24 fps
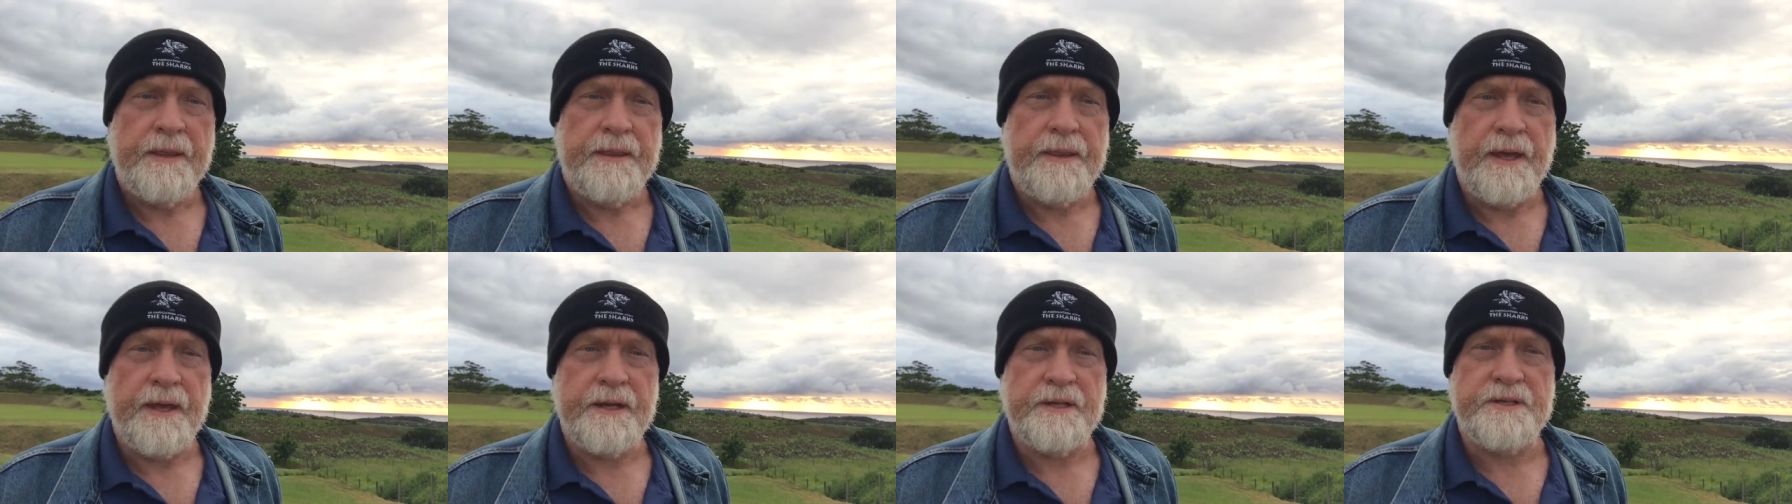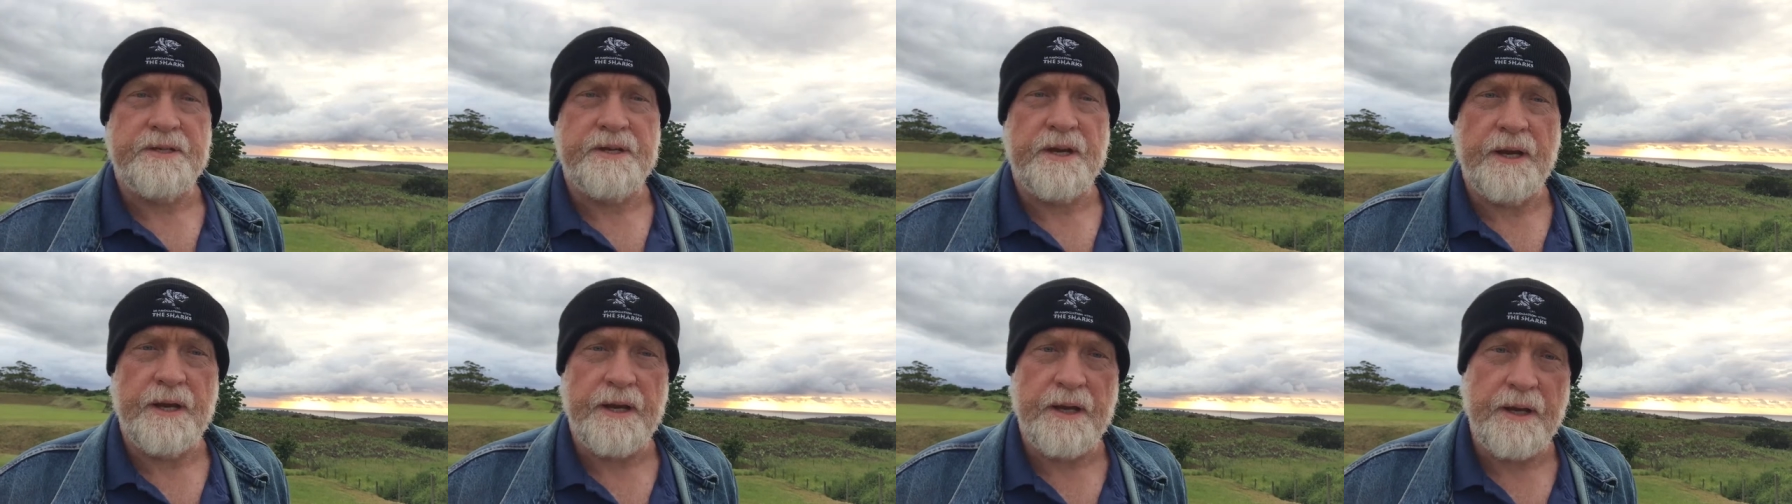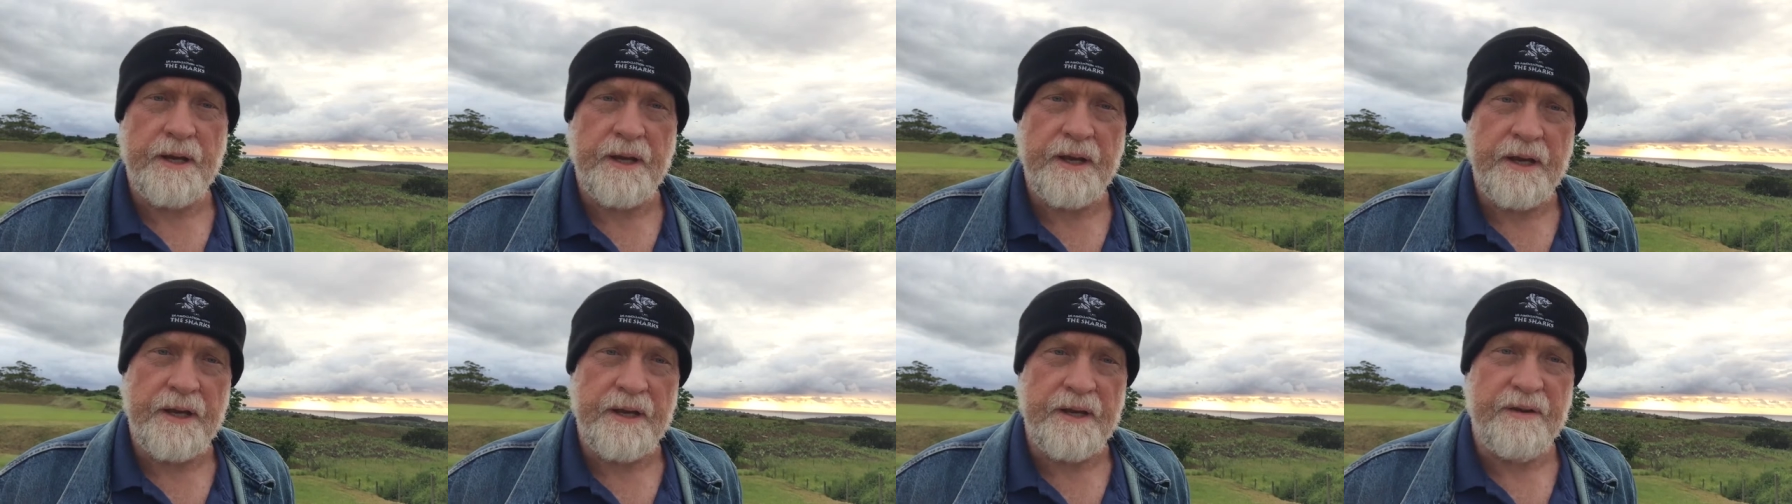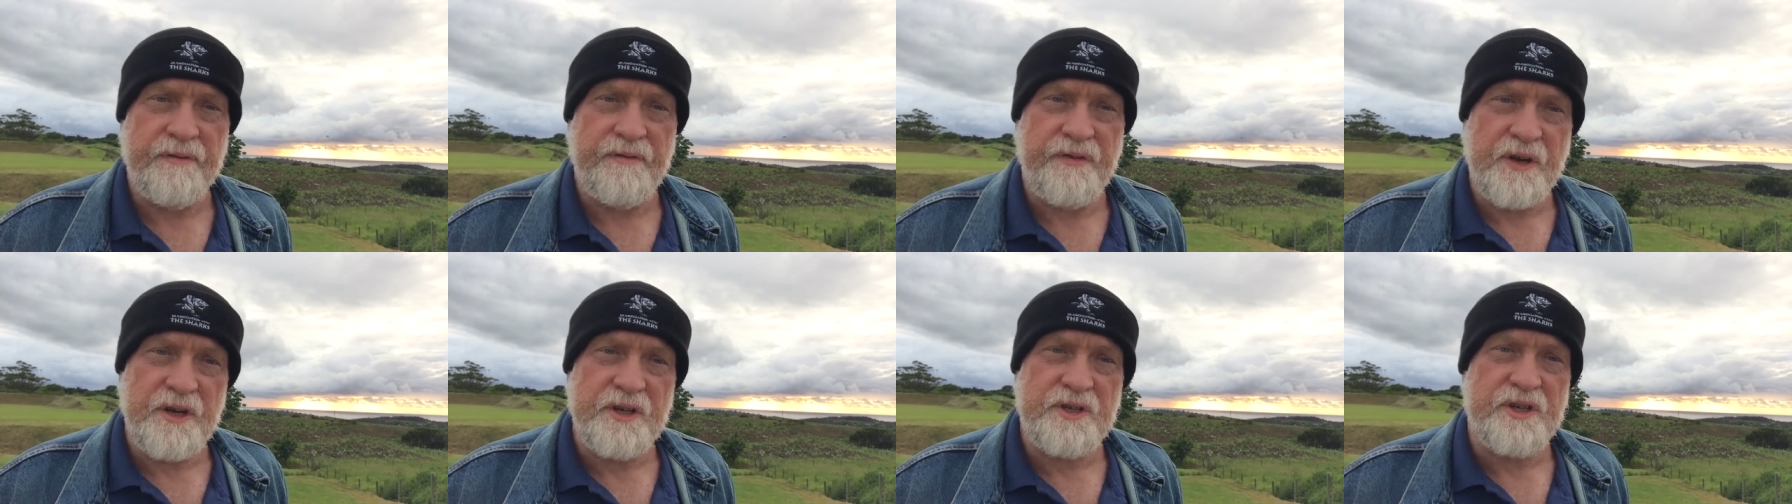that uh, in
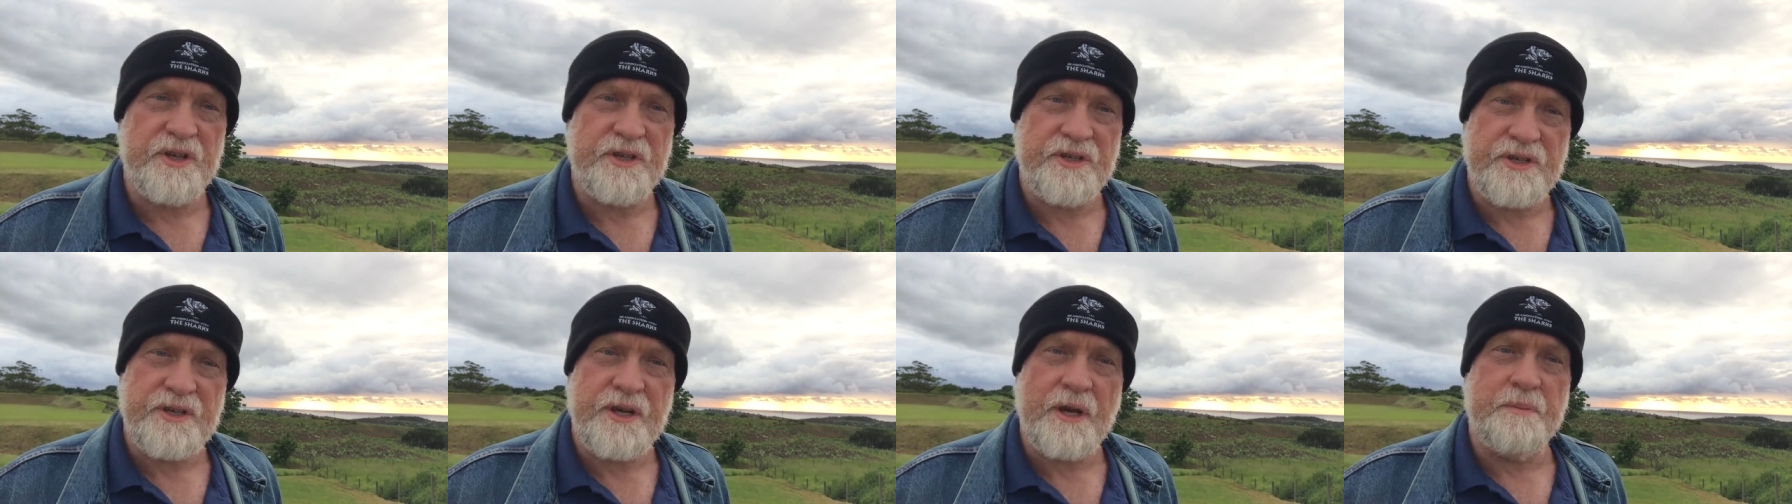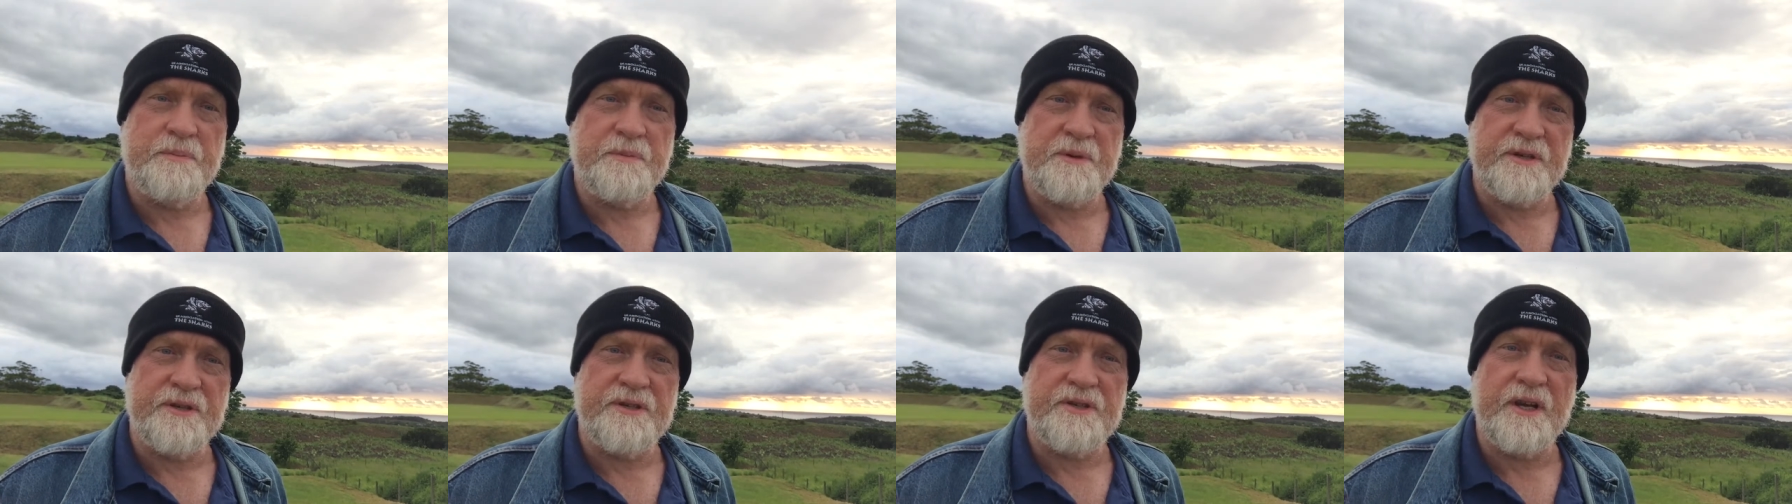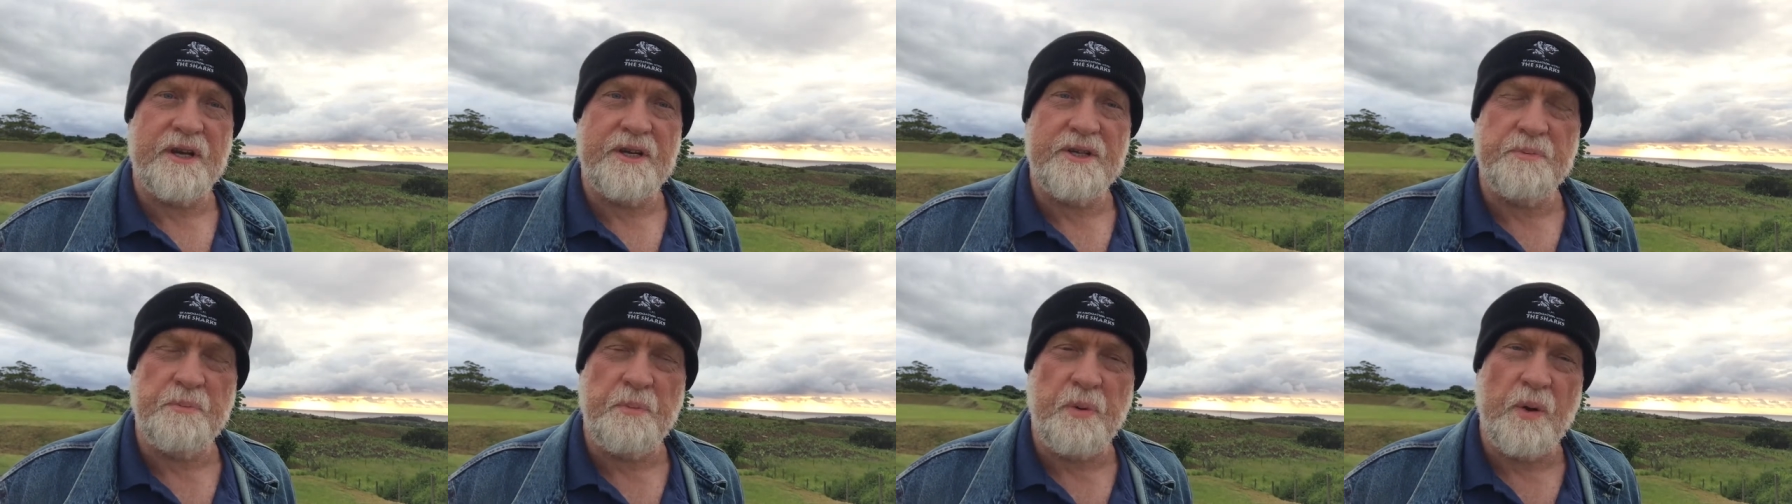Ephesians chapter 6,